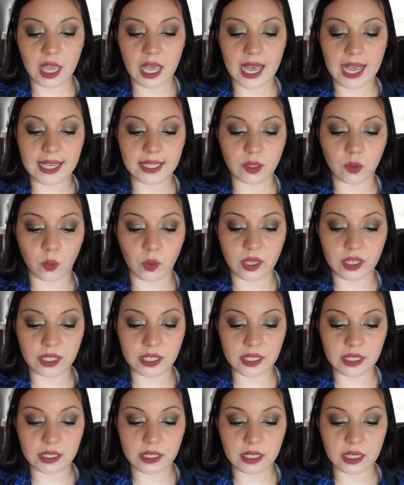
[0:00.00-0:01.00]
as
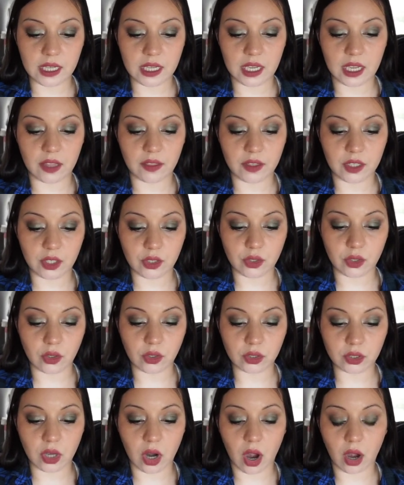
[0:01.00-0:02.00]
witnessed in the
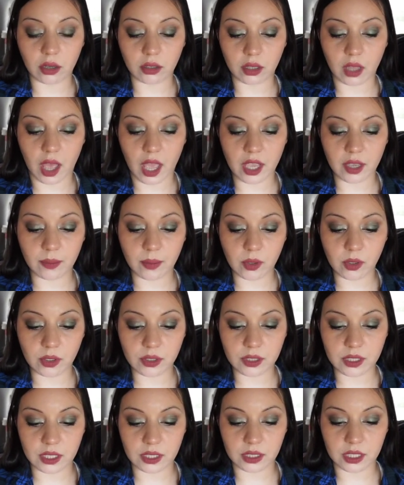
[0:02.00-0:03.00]
adult are liable
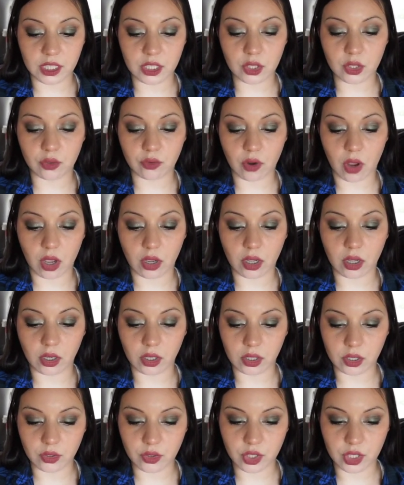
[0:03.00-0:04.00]
to lead to wrong
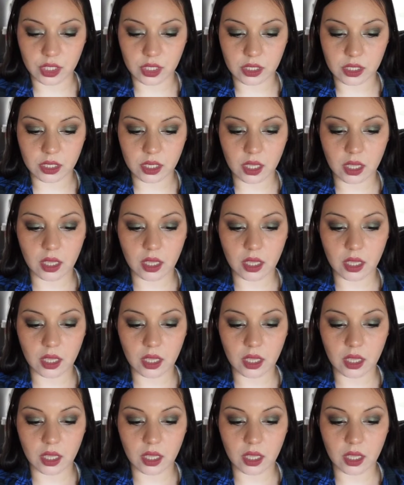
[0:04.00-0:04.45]
conclusions.